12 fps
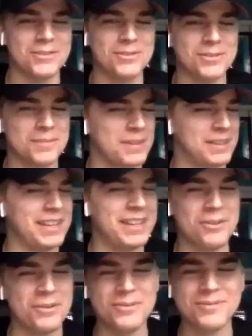doing something
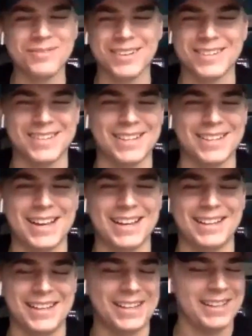legal? Is it like
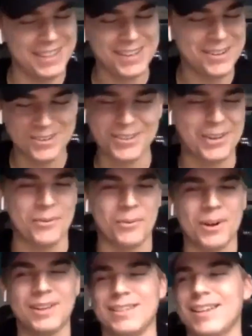illegal? Like,
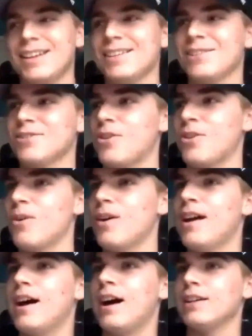what is it? So
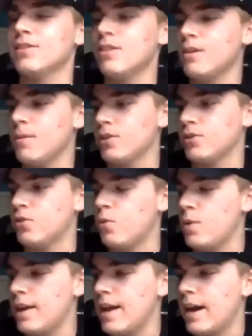I saw a
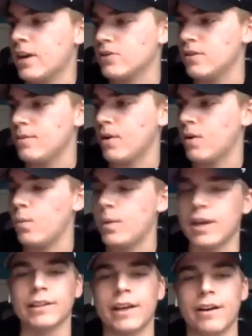tweet actually about a
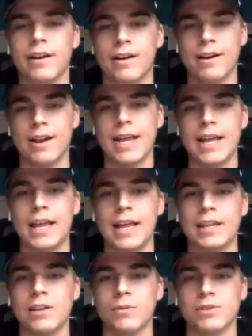week later,
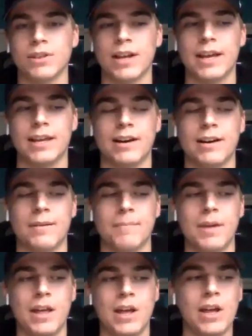and he was like,
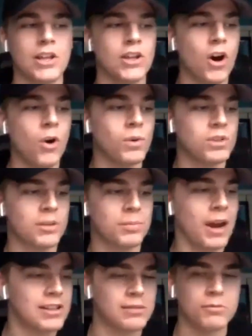yo, what's up,
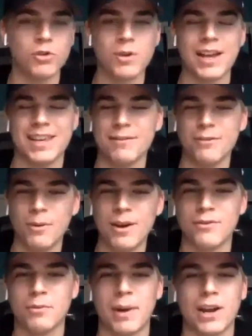guys? I'm doing a giveaway
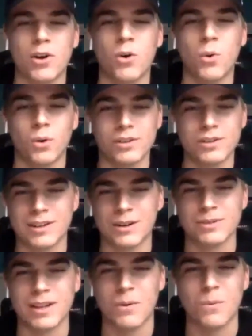for my course. And I
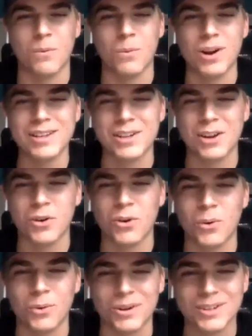was like, what is a
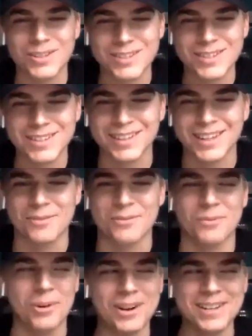course? Like,
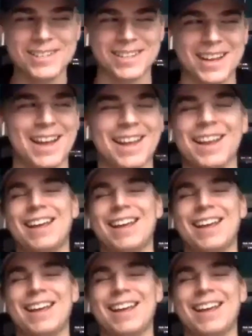what is that?